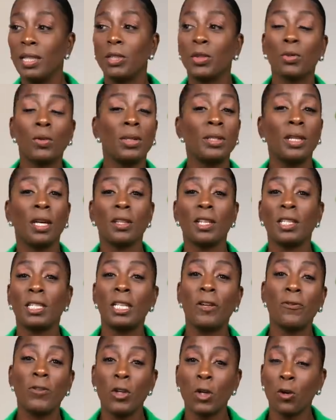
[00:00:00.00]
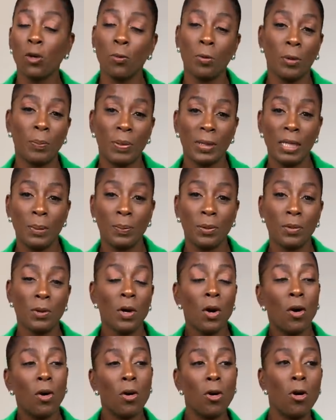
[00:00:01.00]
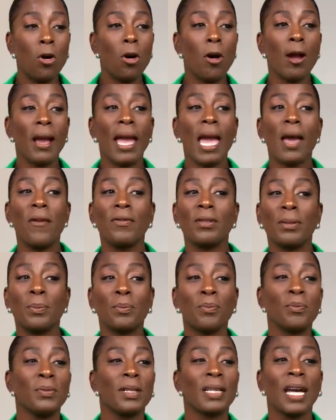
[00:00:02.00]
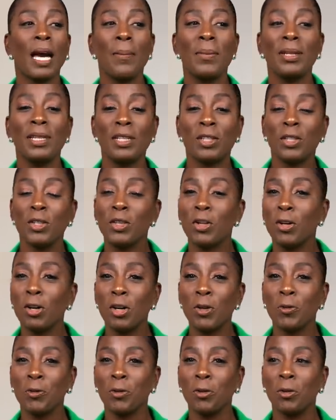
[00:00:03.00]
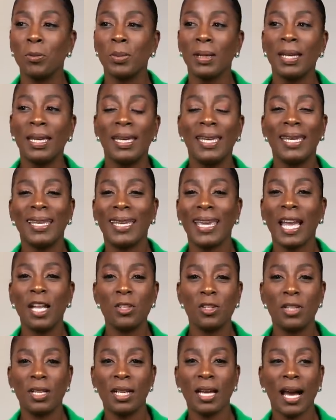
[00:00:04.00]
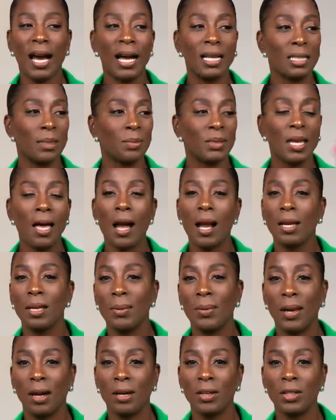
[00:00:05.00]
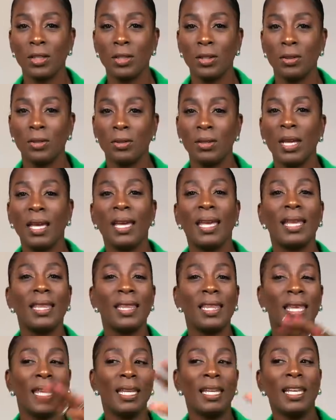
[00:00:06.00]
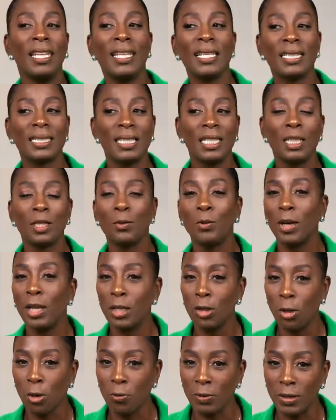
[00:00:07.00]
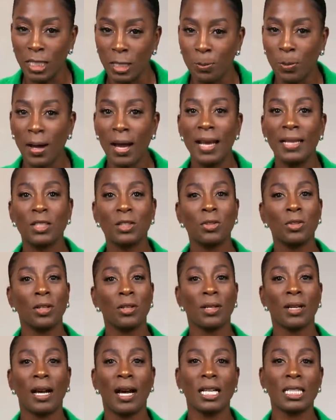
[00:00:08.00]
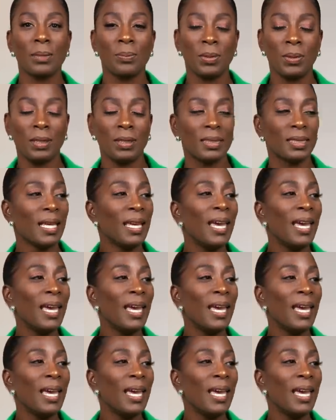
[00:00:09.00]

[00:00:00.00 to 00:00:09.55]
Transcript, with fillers: to another different group of people, or having to coming into your group, engaging in gossip, talking about you, and then listening to what your response to their gossip is,